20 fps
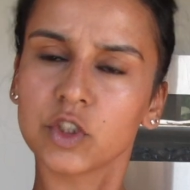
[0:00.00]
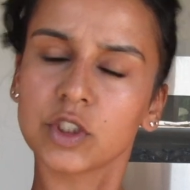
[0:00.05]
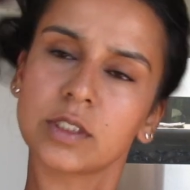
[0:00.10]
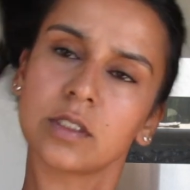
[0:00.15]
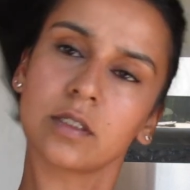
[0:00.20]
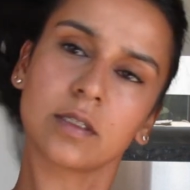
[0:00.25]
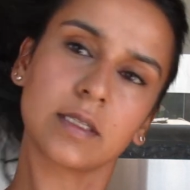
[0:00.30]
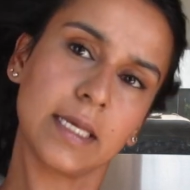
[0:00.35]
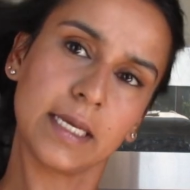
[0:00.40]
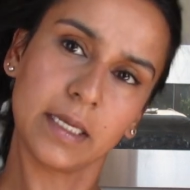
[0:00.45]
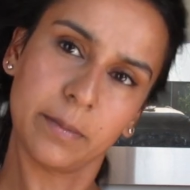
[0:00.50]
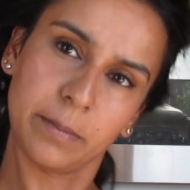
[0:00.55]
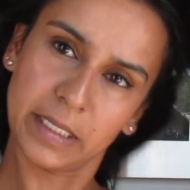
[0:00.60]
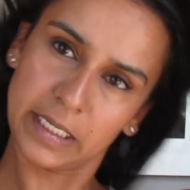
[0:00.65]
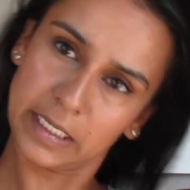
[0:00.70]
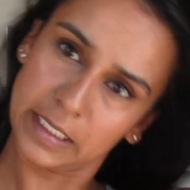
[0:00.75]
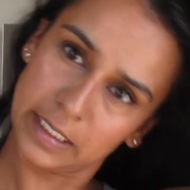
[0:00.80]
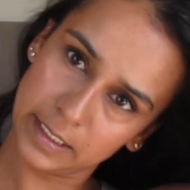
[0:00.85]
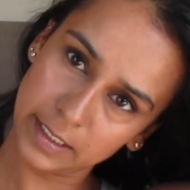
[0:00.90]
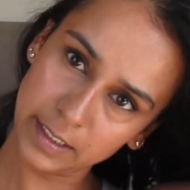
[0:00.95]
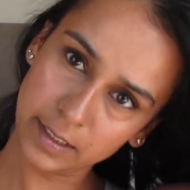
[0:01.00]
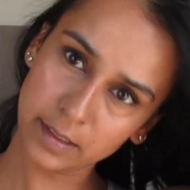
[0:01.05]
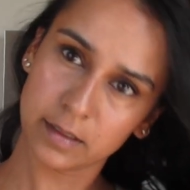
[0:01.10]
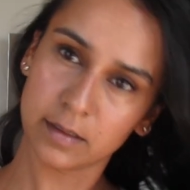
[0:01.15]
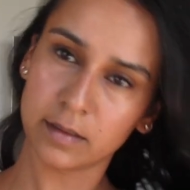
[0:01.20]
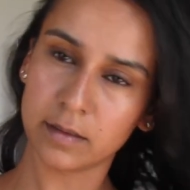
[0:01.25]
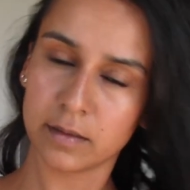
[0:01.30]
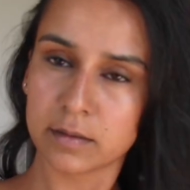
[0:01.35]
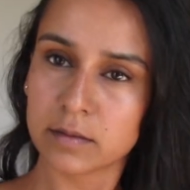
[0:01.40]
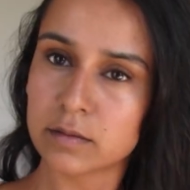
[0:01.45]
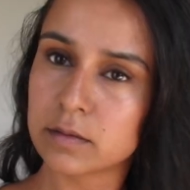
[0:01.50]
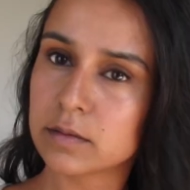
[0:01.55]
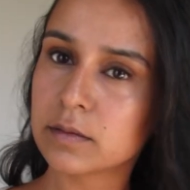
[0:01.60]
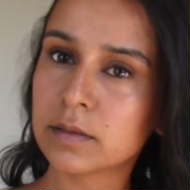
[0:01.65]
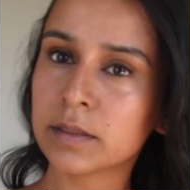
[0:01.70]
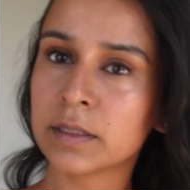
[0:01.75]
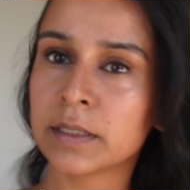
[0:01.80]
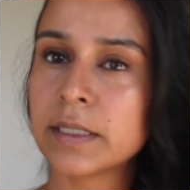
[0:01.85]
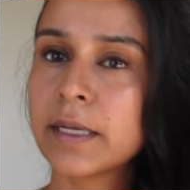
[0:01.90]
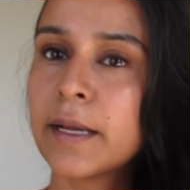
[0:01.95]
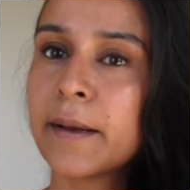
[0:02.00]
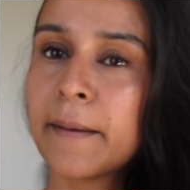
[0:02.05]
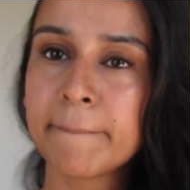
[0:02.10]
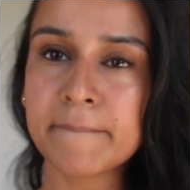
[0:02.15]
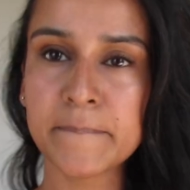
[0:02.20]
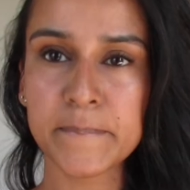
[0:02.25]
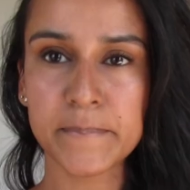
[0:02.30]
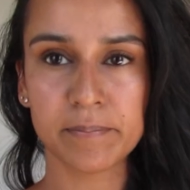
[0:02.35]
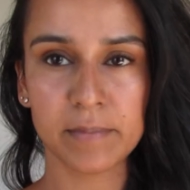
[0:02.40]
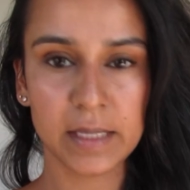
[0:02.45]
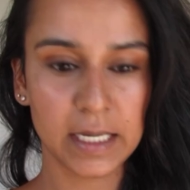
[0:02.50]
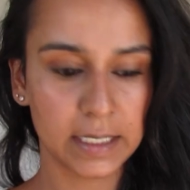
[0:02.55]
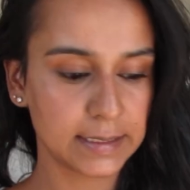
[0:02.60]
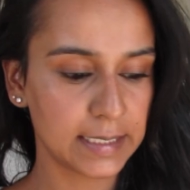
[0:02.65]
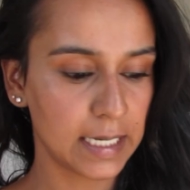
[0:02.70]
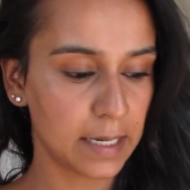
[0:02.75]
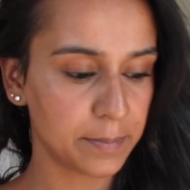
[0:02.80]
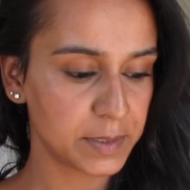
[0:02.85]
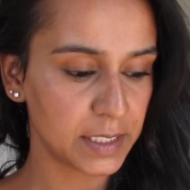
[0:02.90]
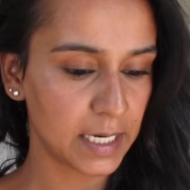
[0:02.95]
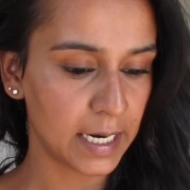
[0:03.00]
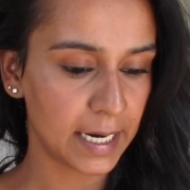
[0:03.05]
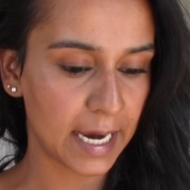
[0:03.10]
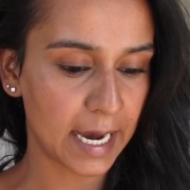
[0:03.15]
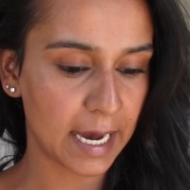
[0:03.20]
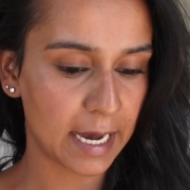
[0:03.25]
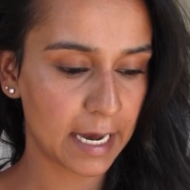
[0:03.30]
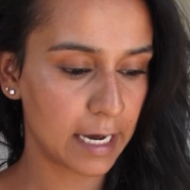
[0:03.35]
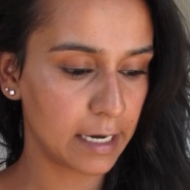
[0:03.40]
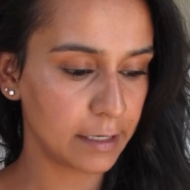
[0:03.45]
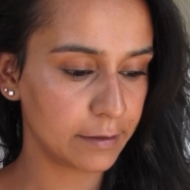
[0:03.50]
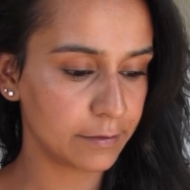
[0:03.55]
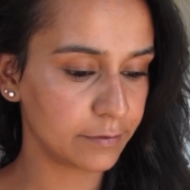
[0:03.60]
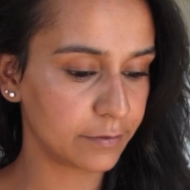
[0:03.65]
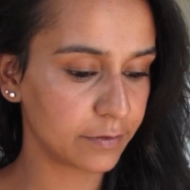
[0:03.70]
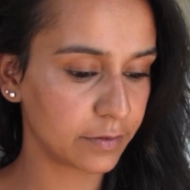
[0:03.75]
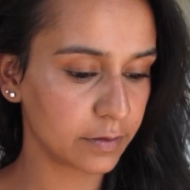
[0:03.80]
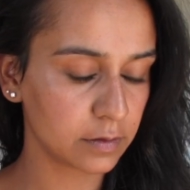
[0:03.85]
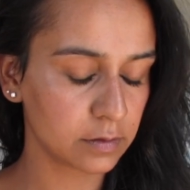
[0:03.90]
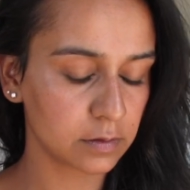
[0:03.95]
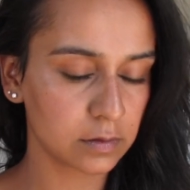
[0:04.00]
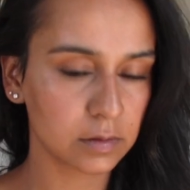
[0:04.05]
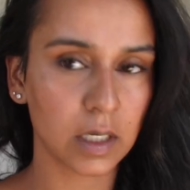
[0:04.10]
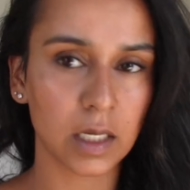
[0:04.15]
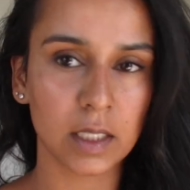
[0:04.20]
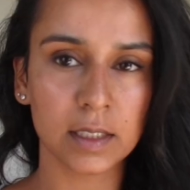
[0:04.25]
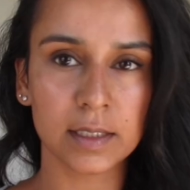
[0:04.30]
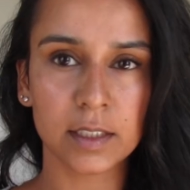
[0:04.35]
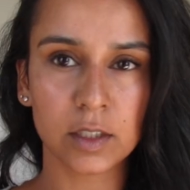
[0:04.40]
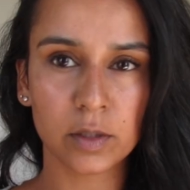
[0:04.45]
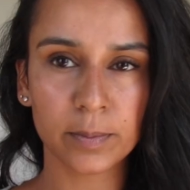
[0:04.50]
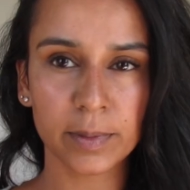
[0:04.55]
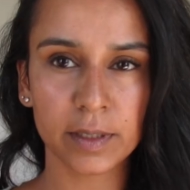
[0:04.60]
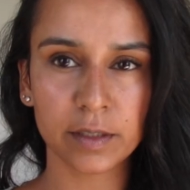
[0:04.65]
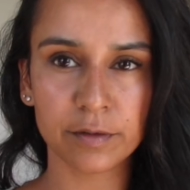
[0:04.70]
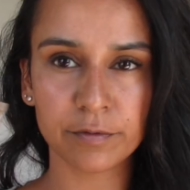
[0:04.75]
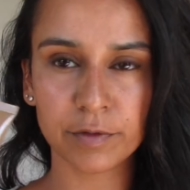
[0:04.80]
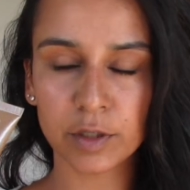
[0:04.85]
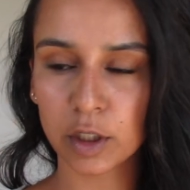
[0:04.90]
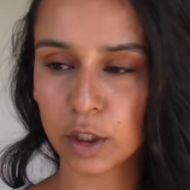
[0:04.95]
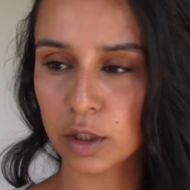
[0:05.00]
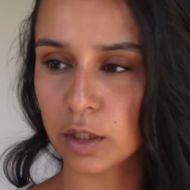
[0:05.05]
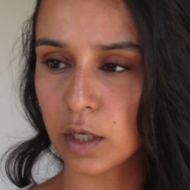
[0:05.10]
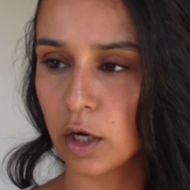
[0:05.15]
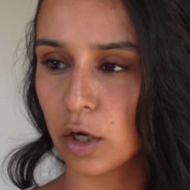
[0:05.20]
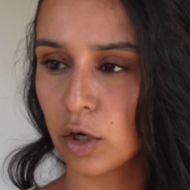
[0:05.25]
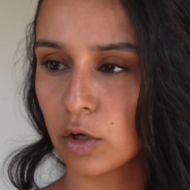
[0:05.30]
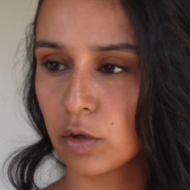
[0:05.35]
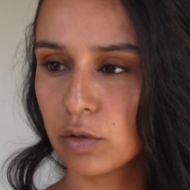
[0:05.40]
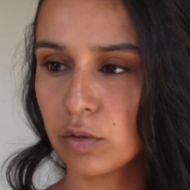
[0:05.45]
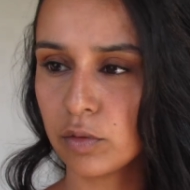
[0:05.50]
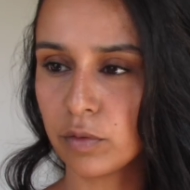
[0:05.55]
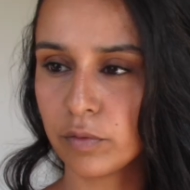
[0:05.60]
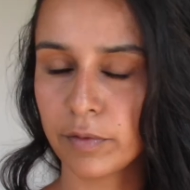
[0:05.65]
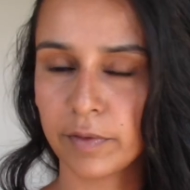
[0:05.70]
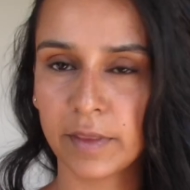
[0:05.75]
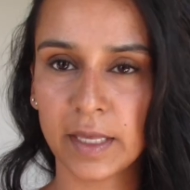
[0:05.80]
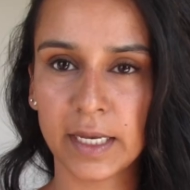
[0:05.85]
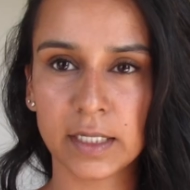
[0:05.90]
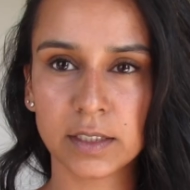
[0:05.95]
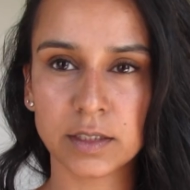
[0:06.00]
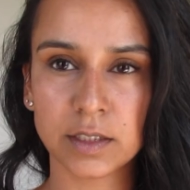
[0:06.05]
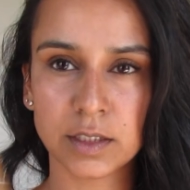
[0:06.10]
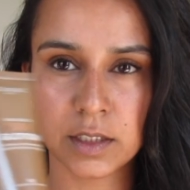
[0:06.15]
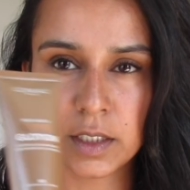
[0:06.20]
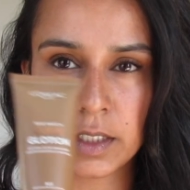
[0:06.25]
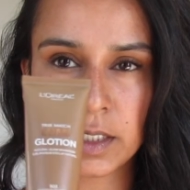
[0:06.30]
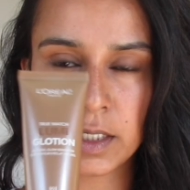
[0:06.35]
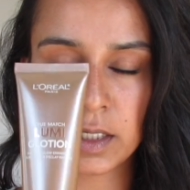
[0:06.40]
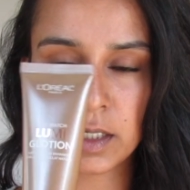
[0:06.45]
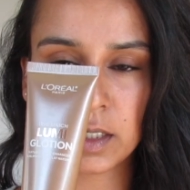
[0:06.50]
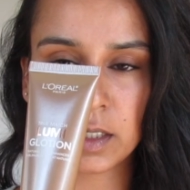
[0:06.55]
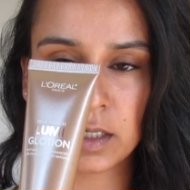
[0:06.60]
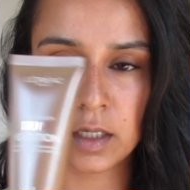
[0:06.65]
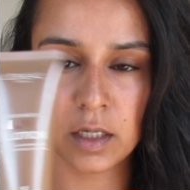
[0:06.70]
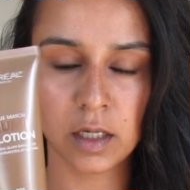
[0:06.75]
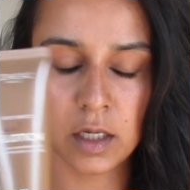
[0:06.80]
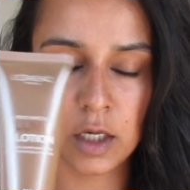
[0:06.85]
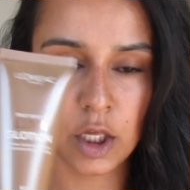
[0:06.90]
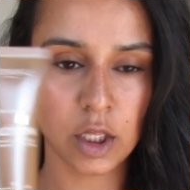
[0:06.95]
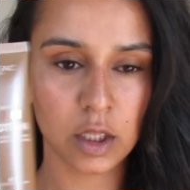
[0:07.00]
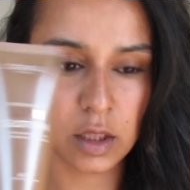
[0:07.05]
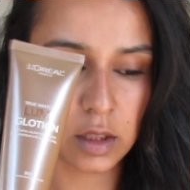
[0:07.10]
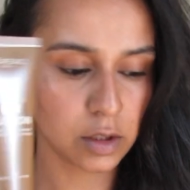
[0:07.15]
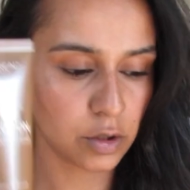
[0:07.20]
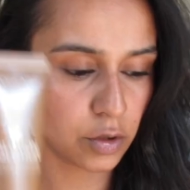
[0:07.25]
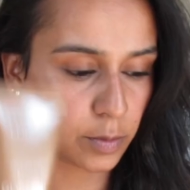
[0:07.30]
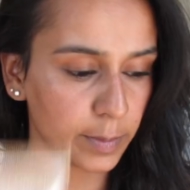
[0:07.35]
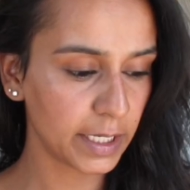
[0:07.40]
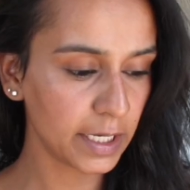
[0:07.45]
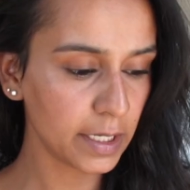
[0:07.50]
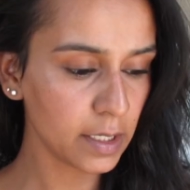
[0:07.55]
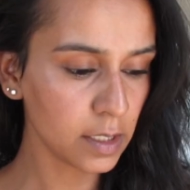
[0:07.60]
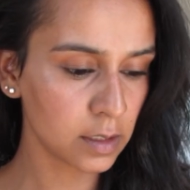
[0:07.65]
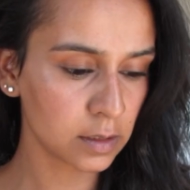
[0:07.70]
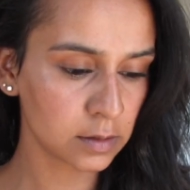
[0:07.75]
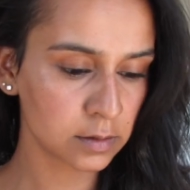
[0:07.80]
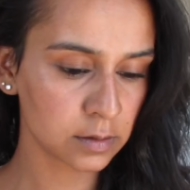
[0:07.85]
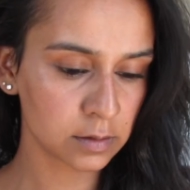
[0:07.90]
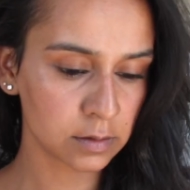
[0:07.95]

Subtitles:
just look like me, except I have a little bit of a glow thanks to Lumi.